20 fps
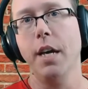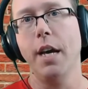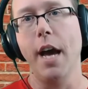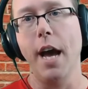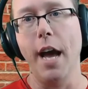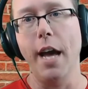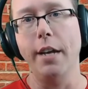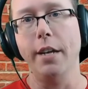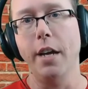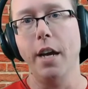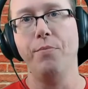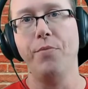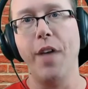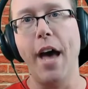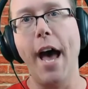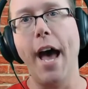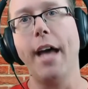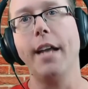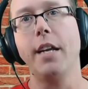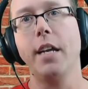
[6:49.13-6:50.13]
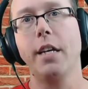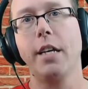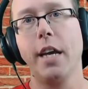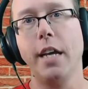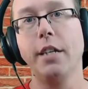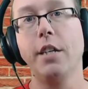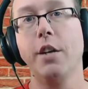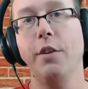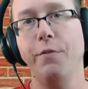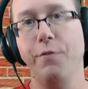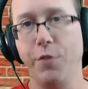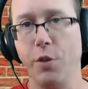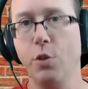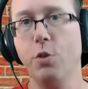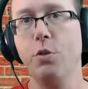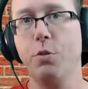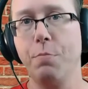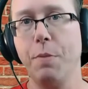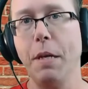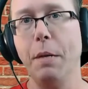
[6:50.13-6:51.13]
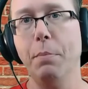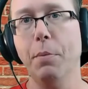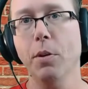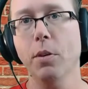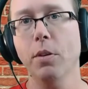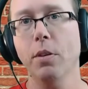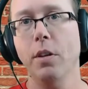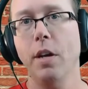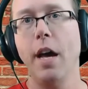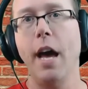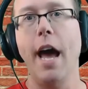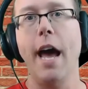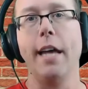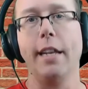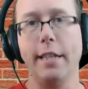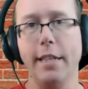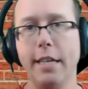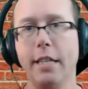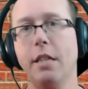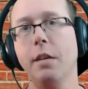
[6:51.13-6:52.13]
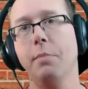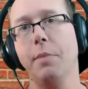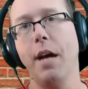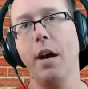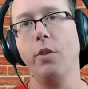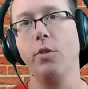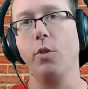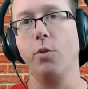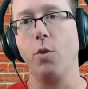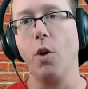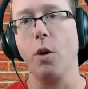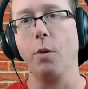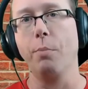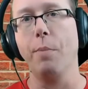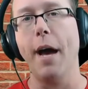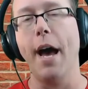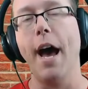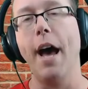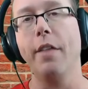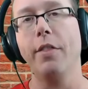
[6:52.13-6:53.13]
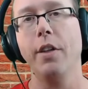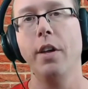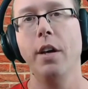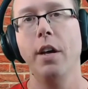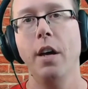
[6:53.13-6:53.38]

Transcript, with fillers: And that can confuse people and lead them down the wrong path.